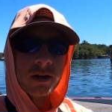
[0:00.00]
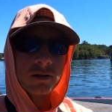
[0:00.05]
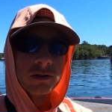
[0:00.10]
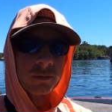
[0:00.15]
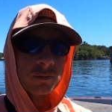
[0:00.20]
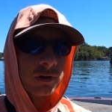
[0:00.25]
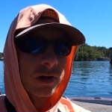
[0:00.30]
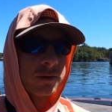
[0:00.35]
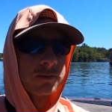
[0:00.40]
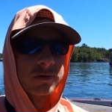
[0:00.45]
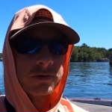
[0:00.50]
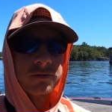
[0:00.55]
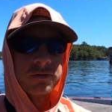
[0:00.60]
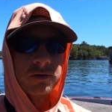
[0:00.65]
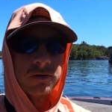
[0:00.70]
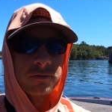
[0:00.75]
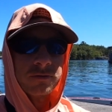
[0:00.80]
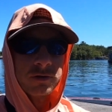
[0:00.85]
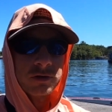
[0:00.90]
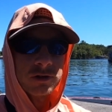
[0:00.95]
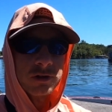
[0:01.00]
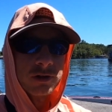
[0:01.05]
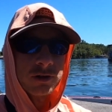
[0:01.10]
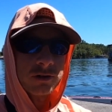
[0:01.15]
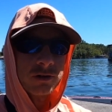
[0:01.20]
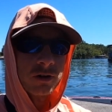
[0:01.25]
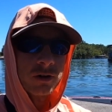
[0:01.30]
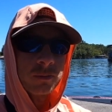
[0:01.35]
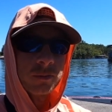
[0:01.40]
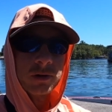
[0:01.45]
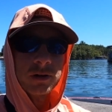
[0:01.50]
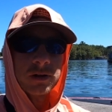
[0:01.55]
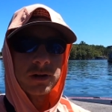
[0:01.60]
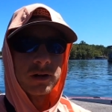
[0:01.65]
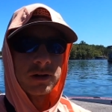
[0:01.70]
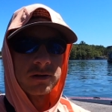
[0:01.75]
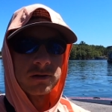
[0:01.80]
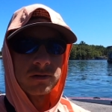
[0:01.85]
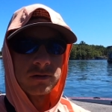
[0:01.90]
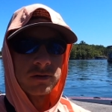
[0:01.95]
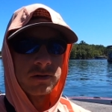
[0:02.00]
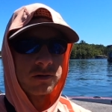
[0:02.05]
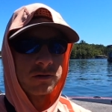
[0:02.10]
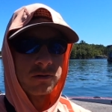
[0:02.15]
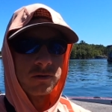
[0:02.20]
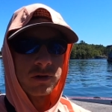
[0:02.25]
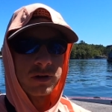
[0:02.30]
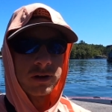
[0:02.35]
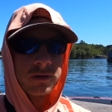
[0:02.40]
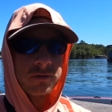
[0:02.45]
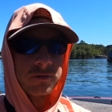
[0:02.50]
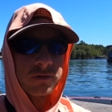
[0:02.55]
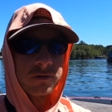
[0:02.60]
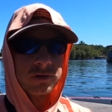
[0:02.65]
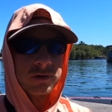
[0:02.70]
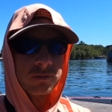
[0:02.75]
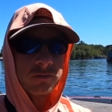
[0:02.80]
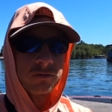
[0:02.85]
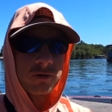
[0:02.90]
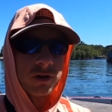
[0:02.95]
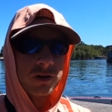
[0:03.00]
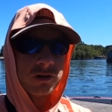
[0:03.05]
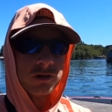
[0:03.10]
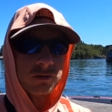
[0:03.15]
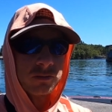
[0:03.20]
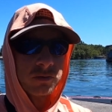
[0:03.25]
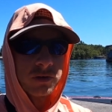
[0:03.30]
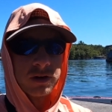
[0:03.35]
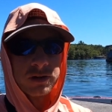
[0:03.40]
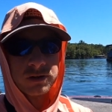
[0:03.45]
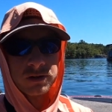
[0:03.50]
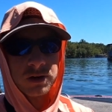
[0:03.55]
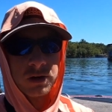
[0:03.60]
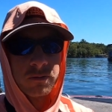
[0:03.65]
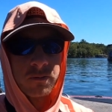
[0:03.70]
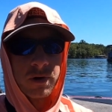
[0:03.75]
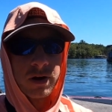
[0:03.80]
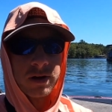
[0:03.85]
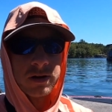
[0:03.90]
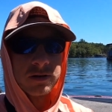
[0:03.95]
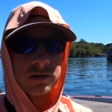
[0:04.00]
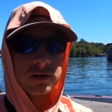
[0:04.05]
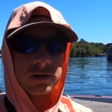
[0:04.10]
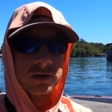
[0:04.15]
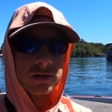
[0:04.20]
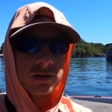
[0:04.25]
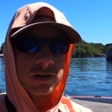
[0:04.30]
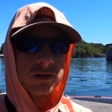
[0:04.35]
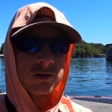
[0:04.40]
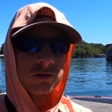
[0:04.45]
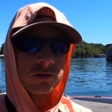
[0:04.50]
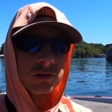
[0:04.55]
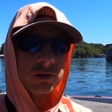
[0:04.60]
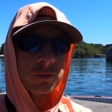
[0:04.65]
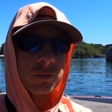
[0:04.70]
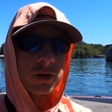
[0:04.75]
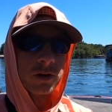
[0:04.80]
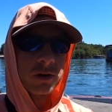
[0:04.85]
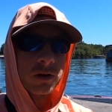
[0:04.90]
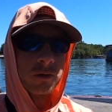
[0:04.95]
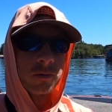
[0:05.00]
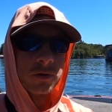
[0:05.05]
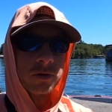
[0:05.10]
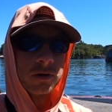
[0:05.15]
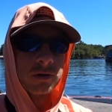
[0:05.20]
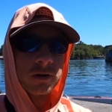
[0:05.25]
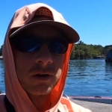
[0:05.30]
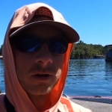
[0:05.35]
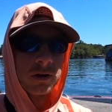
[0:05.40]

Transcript: sometimes if you're fishing a tournament and you're looking for some fish, that's a good way to just get your limit going.